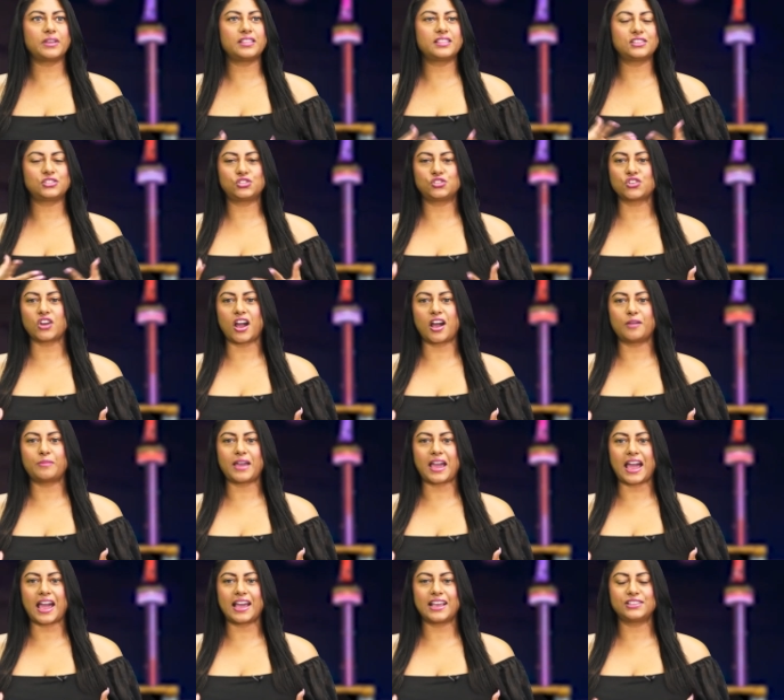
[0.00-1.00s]
this job
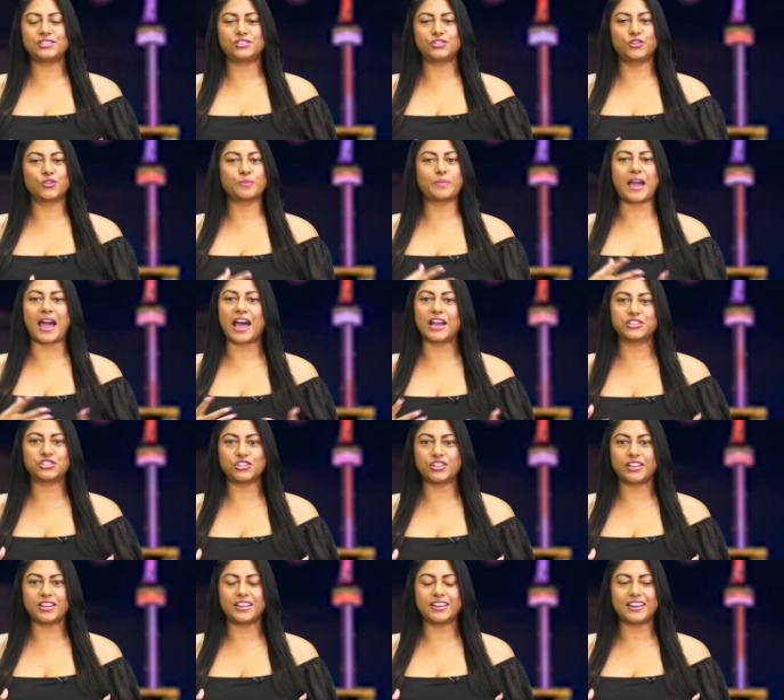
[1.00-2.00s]
as your
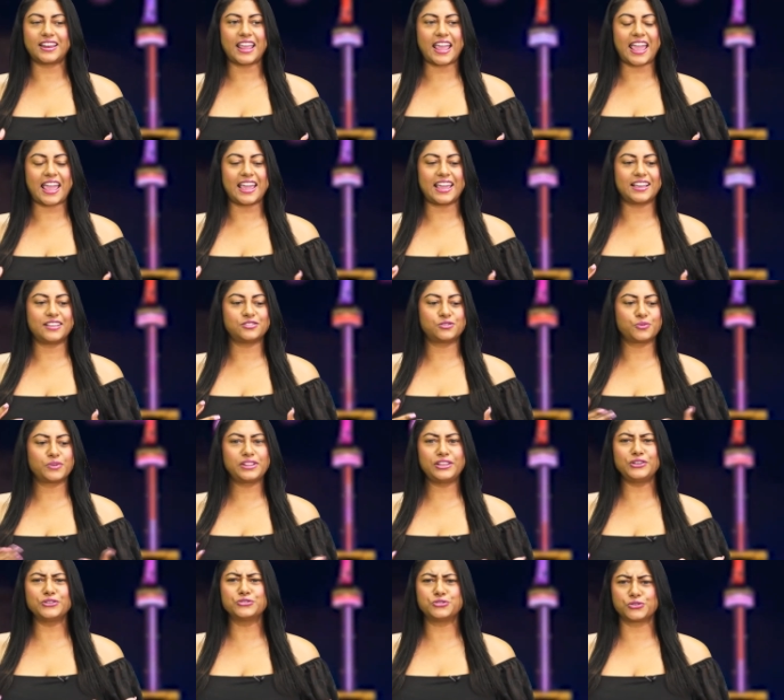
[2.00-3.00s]
passion and really
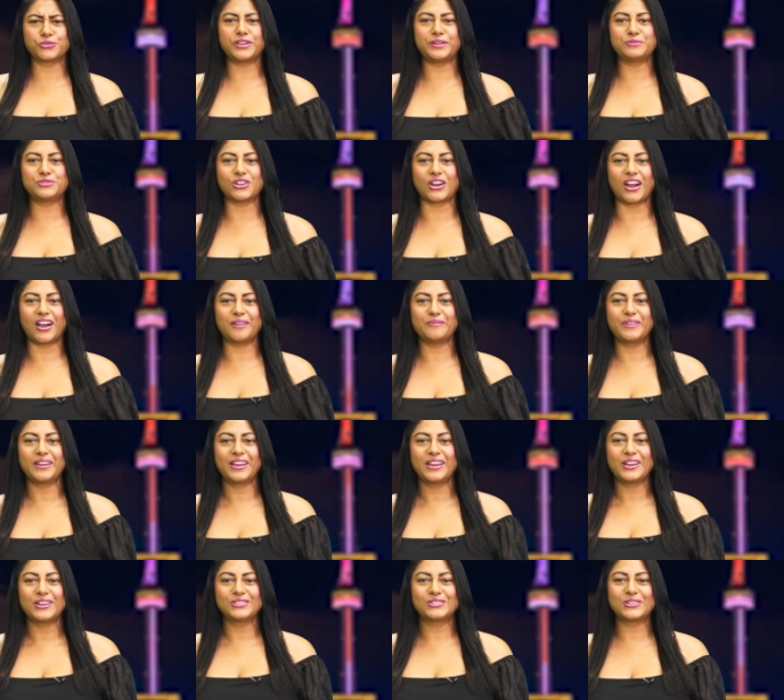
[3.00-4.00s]
your dream job.
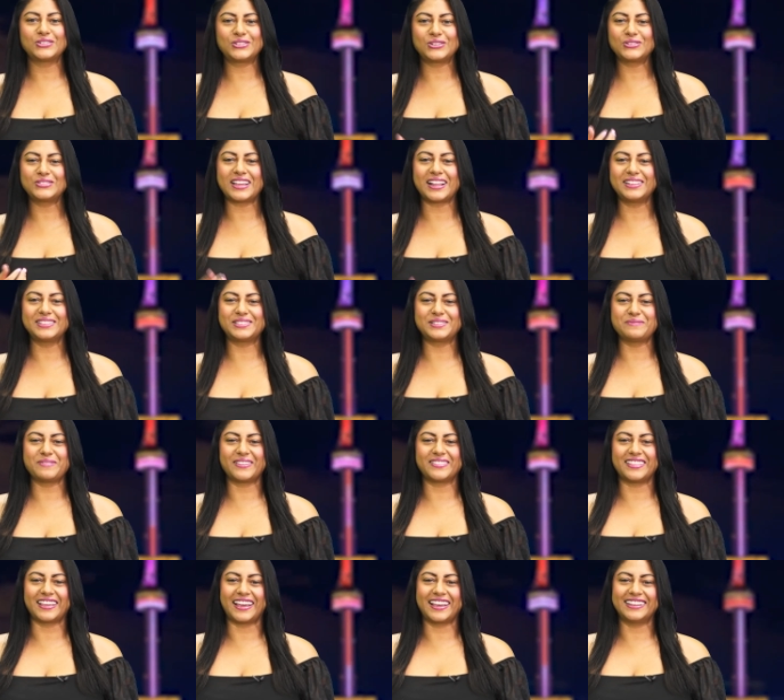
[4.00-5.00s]
So tell us about
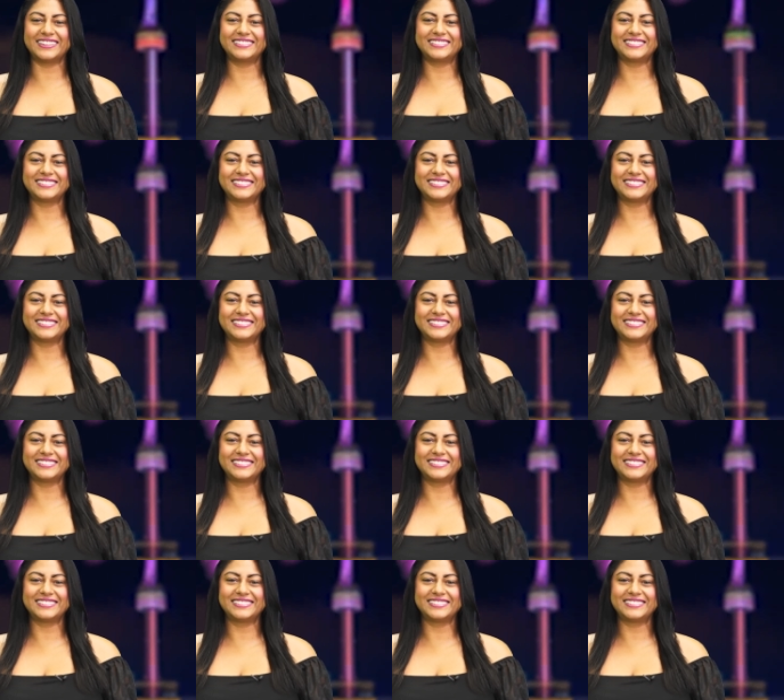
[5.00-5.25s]
that.